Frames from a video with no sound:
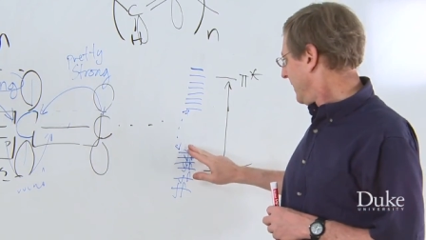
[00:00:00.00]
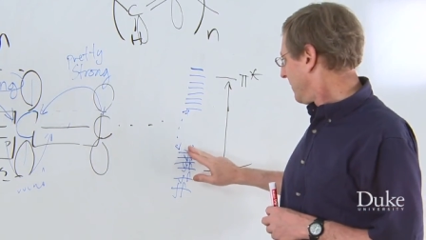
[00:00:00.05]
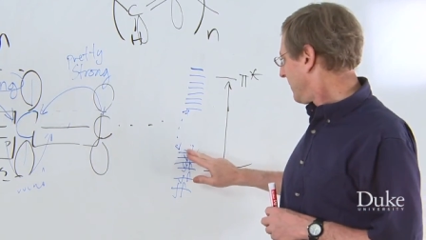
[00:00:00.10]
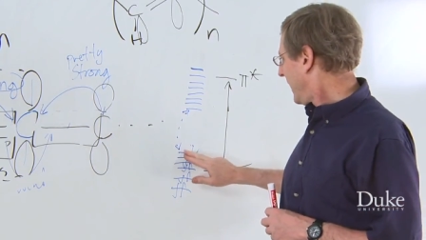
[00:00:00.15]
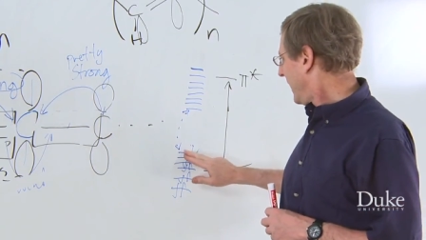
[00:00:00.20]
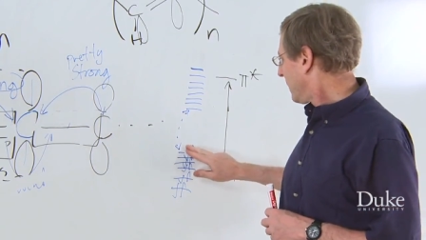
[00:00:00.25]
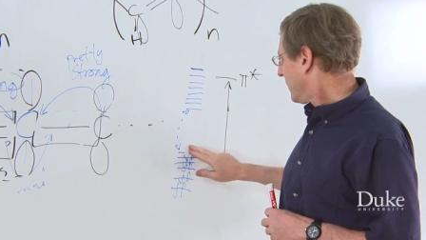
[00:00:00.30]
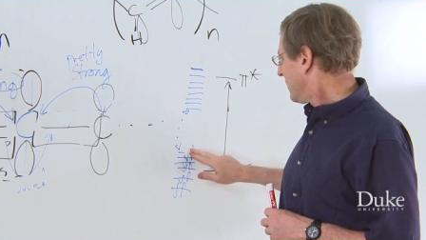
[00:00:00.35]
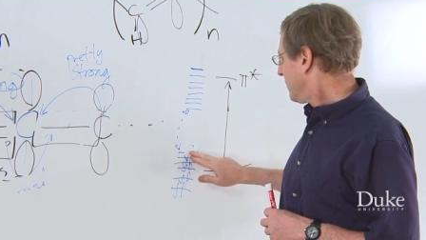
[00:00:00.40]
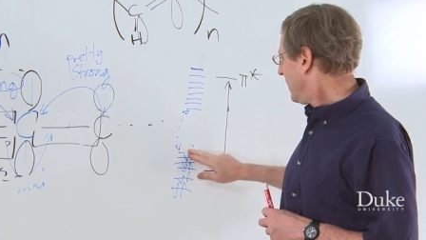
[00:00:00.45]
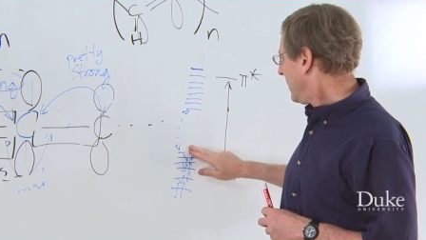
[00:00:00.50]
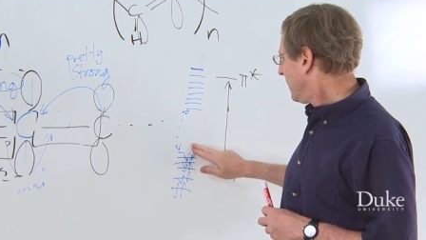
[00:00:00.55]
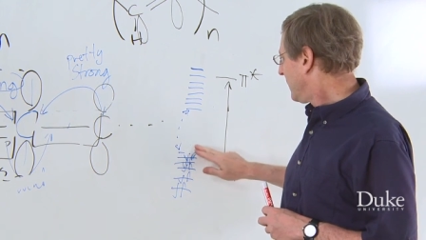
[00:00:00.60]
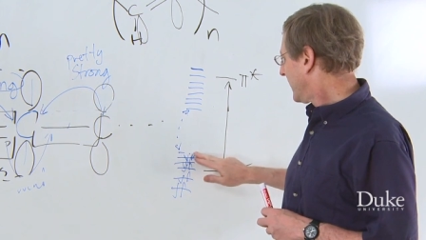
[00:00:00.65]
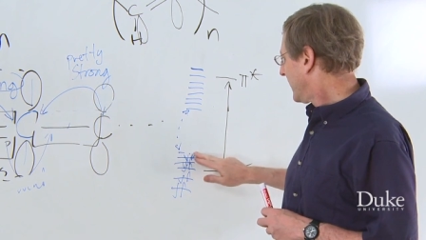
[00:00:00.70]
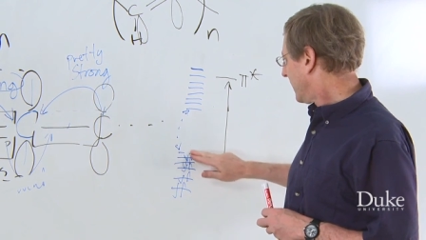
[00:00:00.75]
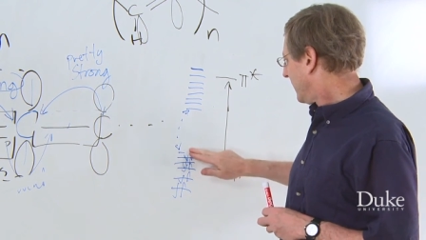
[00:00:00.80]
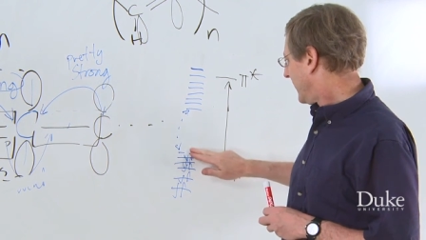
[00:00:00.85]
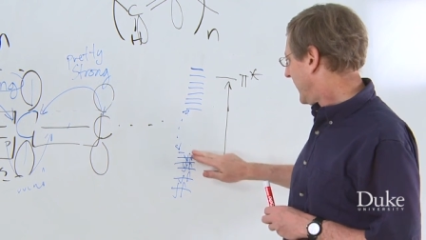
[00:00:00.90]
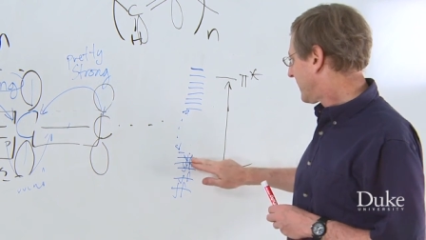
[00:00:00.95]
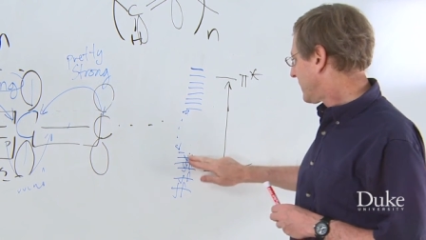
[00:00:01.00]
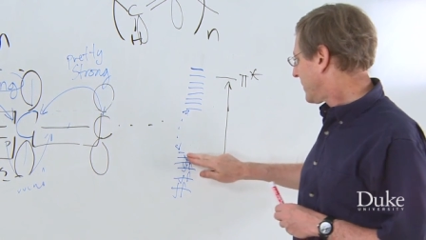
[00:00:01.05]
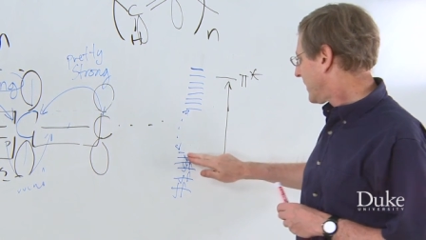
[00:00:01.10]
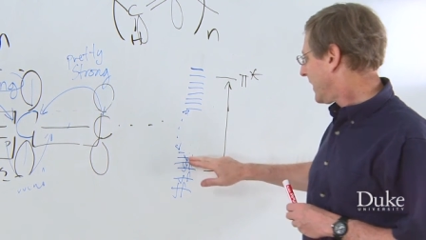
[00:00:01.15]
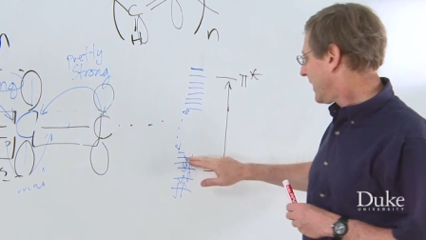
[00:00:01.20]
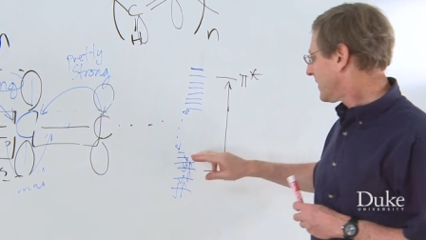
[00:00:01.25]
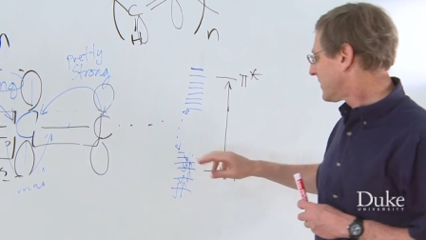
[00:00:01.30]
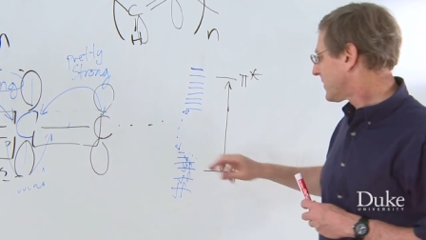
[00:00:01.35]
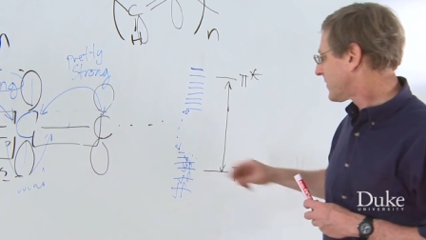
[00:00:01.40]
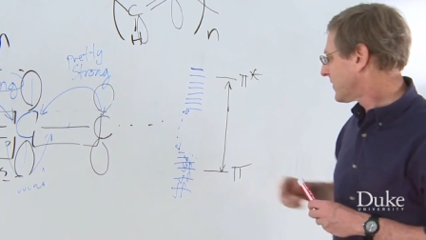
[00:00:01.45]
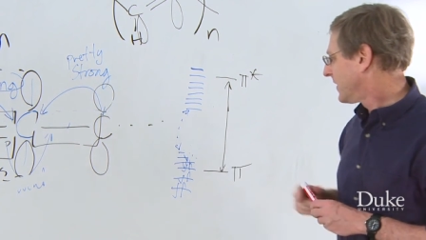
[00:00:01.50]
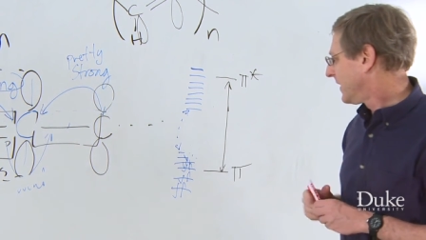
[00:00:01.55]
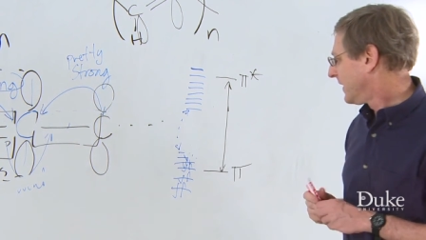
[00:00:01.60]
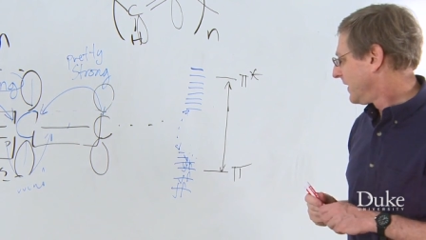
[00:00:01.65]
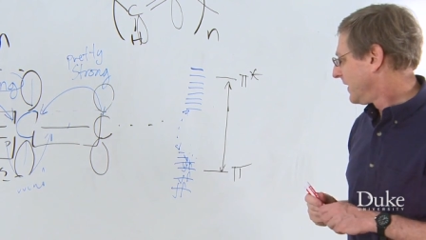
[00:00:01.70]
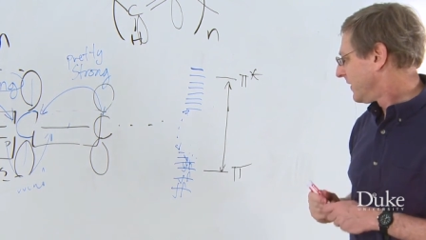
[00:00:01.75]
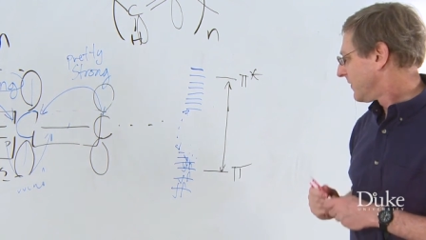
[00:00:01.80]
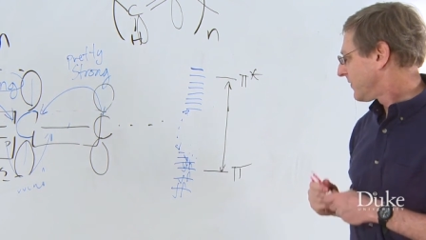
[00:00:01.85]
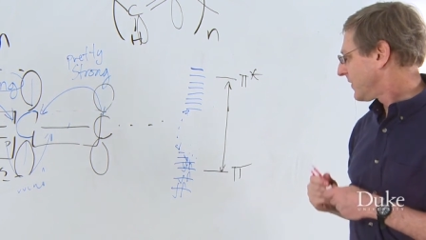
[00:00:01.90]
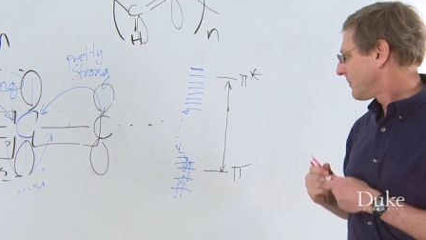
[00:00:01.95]
by removing electrons
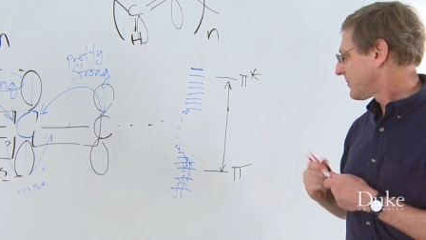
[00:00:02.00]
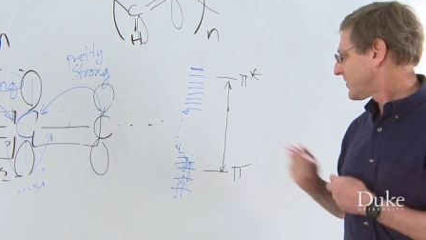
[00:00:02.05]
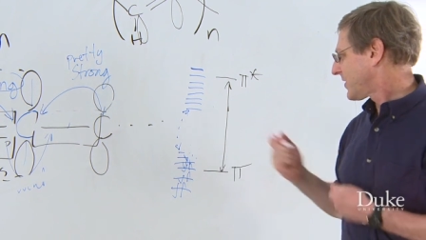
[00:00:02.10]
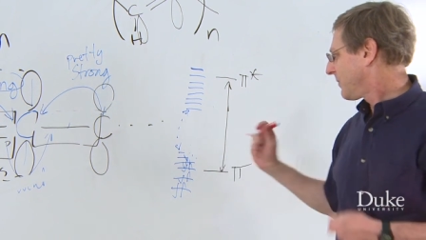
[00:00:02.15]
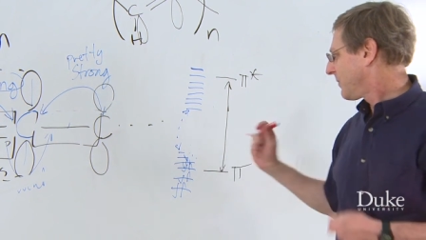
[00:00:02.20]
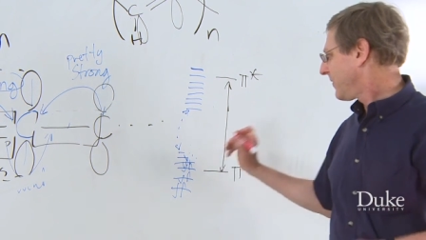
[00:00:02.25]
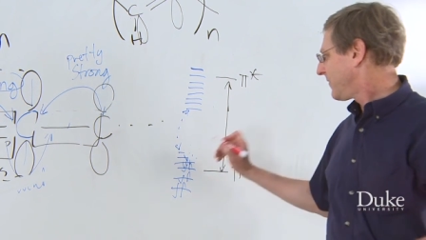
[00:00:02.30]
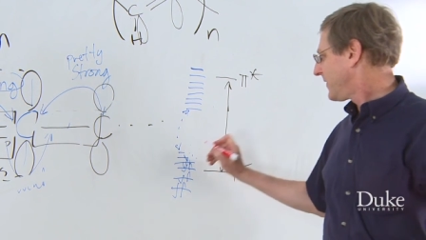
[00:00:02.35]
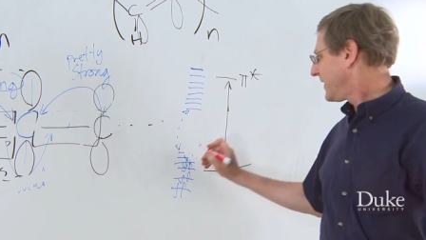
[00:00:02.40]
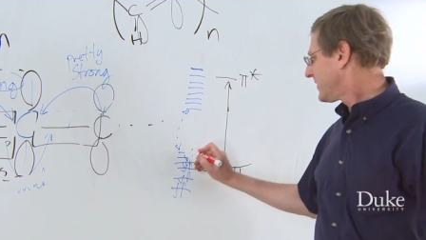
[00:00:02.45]
from some of